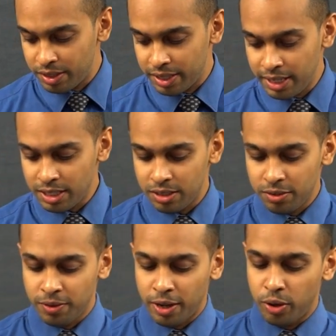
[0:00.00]
test,
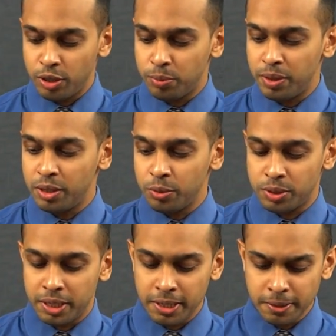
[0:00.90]
we are going to be
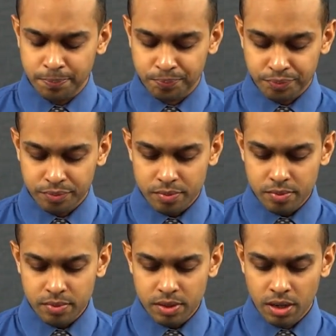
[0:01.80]
using
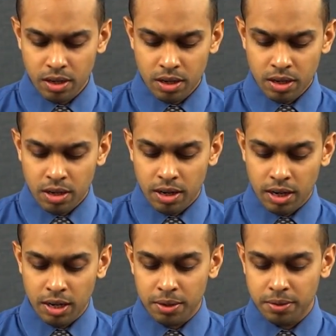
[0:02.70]

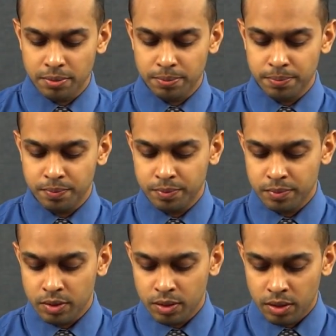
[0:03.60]
a
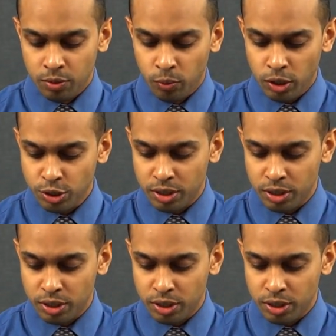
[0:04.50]
watch